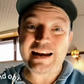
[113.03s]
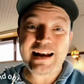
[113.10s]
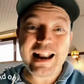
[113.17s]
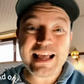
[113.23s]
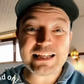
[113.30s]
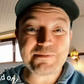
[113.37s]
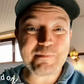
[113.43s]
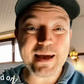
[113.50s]

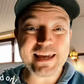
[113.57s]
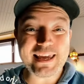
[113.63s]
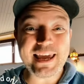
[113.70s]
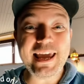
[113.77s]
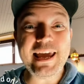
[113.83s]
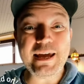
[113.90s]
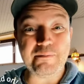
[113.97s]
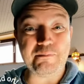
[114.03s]
let's make
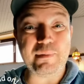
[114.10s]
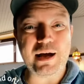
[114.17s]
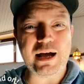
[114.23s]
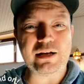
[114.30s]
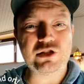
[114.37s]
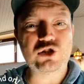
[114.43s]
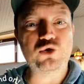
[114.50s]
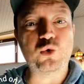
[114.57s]
him
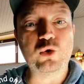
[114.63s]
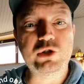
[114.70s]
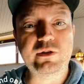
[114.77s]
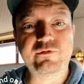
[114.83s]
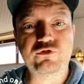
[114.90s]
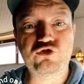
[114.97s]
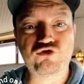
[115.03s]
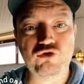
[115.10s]
our source
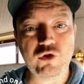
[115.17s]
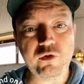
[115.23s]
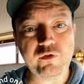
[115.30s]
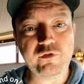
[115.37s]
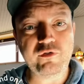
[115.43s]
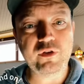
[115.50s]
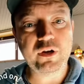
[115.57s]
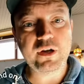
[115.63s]
of
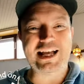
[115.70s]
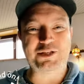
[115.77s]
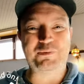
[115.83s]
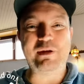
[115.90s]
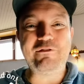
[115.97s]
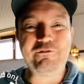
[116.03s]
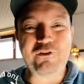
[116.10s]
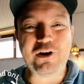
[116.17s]
truth as
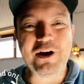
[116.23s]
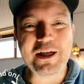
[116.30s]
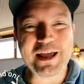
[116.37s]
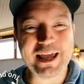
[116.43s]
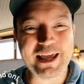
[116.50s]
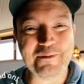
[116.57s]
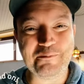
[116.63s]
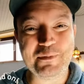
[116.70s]
we follow
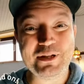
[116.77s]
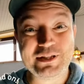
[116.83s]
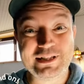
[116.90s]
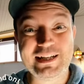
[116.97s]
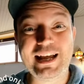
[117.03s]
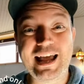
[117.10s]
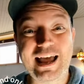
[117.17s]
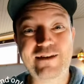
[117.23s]
him
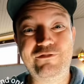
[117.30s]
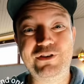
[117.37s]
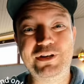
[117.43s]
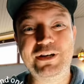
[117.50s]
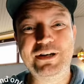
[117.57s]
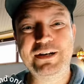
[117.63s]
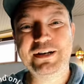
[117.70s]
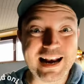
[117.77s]
to heaven.
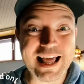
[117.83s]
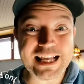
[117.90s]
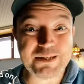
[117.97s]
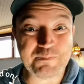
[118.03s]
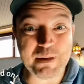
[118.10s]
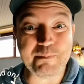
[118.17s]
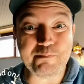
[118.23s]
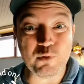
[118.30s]
Let's
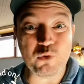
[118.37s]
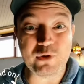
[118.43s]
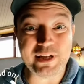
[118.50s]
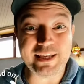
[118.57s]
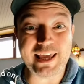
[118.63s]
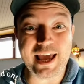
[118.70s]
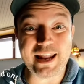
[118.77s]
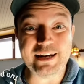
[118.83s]
be born
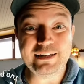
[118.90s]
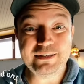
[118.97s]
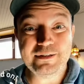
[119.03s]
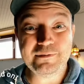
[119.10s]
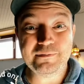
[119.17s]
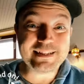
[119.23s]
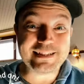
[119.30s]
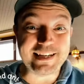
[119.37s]
again.
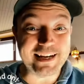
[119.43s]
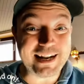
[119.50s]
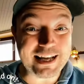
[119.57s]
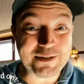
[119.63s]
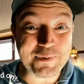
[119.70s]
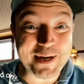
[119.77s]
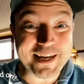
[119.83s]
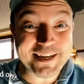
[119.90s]
See you next week.